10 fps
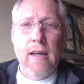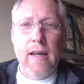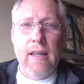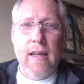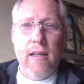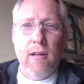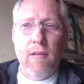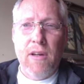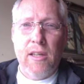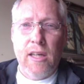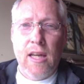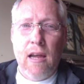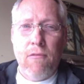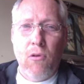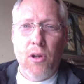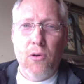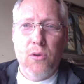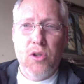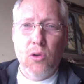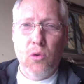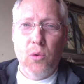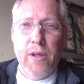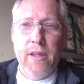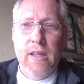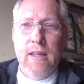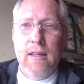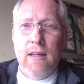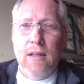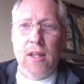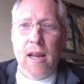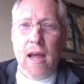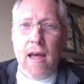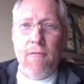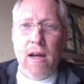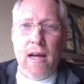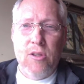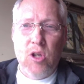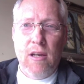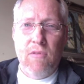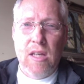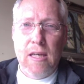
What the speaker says: and that effect it can have for other children that have IGFD.